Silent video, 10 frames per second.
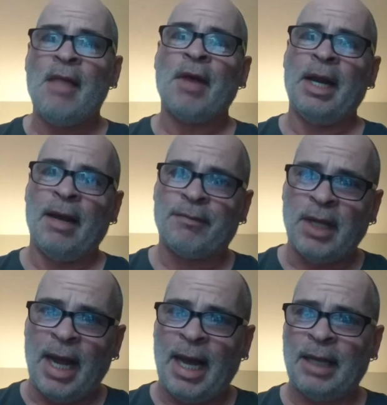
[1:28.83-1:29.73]
Then
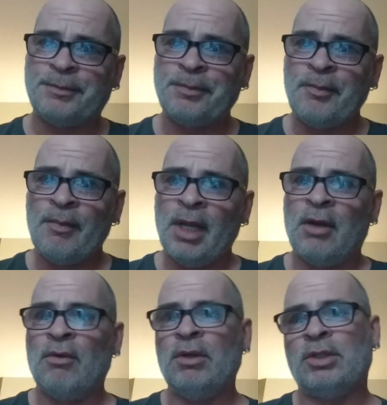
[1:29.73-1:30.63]
after that,
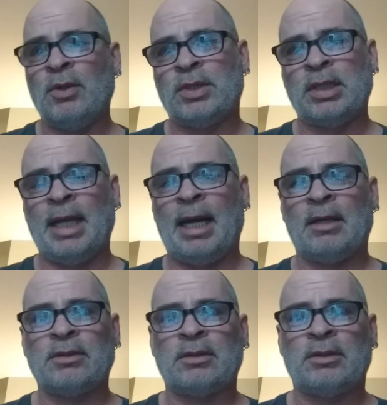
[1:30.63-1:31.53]
reduce it
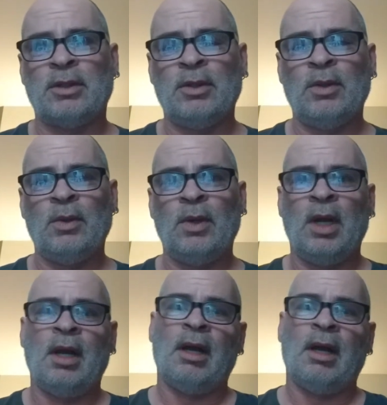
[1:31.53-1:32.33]
down to